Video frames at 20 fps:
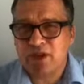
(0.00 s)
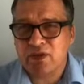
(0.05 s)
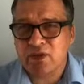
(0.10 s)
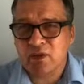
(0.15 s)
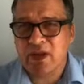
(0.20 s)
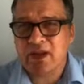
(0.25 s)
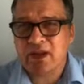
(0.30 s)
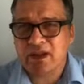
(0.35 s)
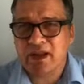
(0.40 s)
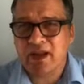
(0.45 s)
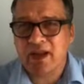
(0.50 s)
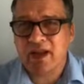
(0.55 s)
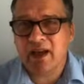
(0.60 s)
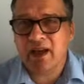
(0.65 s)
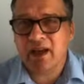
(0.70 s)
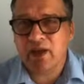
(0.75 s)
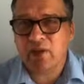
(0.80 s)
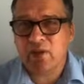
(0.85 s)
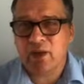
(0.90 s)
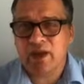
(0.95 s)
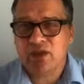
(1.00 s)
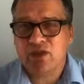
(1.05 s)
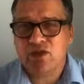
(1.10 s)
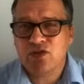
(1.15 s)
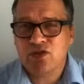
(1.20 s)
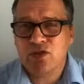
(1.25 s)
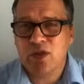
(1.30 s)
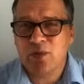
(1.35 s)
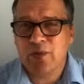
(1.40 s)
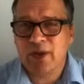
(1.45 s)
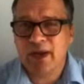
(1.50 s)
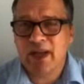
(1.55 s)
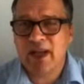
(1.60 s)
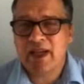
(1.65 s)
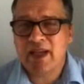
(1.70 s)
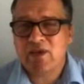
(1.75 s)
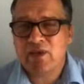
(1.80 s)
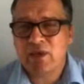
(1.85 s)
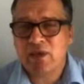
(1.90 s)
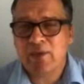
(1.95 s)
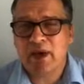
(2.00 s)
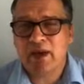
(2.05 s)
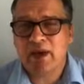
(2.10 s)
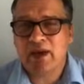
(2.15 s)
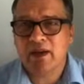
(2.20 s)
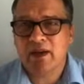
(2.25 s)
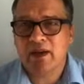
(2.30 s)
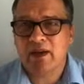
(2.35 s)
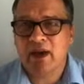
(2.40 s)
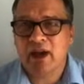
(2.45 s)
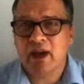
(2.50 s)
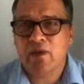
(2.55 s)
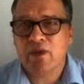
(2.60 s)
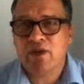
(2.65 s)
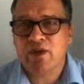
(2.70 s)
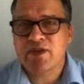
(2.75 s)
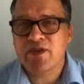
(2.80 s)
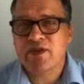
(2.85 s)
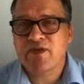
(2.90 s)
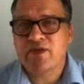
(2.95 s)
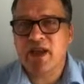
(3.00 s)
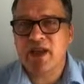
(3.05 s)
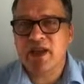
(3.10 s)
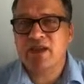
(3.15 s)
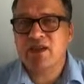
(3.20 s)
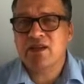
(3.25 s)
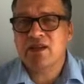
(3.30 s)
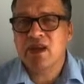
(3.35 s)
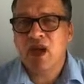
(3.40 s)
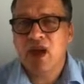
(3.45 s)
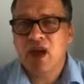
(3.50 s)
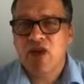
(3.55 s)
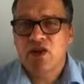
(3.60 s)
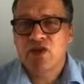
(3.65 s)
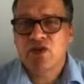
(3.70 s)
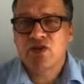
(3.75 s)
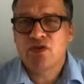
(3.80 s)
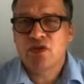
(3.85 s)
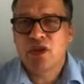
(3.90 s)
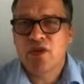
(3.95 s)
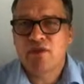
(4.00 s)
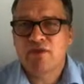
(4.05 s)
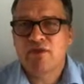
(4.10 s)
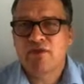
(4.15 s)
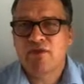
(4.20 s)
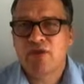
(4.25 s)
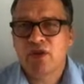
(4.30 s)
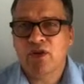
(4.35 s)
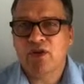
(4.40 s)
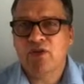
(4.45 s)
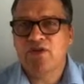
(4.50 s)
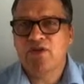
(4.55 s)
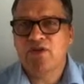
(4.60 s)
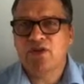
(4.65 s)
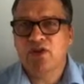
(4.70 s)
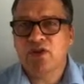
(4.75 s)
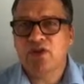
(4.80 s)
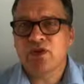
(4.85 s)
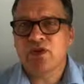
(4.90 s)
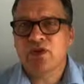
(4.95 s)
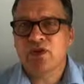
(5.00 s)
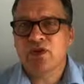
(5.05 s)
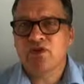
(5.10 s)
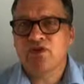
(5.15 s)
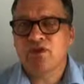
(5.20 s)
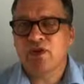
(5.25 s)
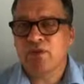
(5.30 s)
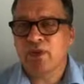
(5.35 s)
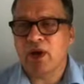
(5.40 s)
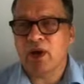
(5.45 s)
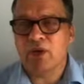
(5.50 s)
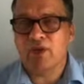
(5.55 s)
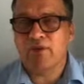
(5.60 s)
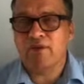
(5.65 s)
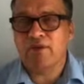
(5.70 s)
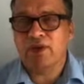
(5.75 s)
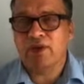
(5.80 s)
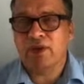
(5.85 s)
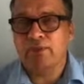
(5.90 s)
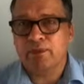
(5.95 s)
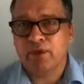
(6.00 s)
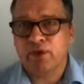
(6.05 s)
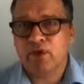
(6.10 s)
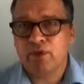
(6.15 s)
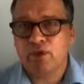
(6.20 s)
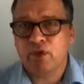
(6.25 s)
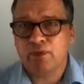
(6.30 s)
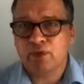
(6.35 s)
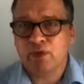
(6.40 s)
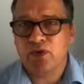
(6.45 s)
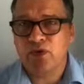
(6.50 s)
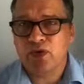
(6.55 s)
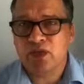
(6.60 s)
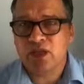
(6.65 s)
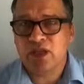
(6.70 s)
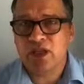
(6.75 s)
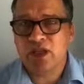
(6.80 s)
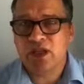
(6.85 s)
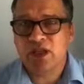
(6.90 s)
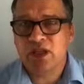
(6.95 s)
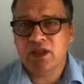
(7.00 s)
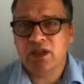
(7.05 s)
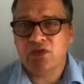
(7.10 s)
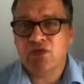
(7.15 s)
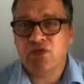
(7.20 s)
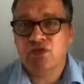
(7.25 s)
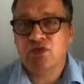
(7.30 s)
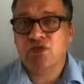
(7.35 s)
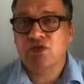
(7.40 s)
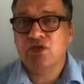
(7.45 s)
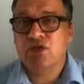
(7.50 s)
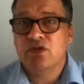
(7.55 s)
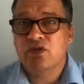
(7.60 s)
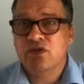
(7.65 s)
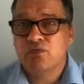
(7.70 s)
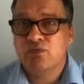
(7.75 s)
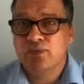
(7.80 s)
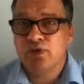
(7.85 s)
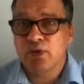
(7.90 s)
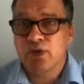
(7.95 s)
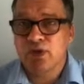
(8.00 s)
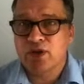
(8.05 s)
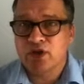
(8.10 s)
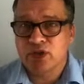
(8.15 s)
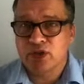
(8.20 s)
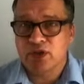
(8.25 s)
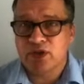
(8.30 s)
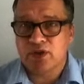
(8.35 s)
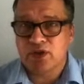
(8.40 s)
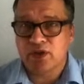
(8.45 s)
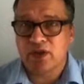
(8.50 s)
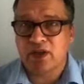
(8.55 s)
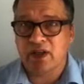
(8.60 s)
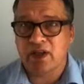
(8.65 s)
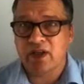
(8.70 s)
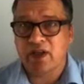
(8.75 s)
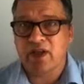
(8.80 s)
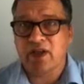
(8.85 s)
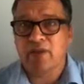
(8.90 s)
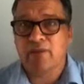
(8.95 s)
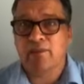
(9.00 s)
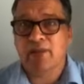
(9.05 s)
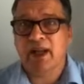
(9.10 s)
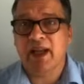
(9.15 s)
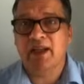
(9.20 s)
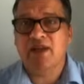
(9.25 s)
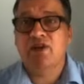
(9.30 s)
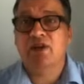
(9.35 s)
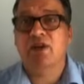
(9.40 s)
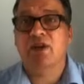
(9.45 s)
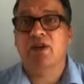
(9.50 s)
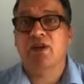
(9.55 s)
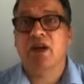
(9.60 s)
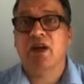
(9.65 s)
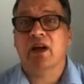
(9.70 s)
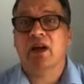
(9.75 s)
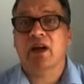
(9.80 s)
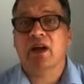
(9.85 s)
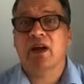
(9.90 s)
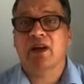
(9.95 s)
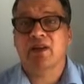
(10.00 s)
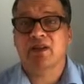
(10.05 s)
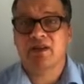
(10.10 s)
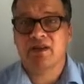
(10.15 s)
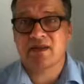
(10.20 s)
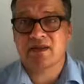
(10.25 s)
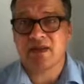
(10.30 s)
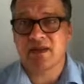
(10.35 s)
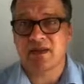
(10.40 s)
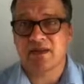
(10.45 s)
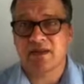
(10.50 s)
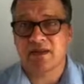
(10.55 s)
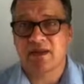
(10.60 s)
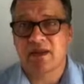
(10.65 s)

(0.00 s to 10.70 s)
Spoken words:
and one day I went to a place where Micah and I was invited to give goods from our Filipino community here to poor children in a place called Araksat.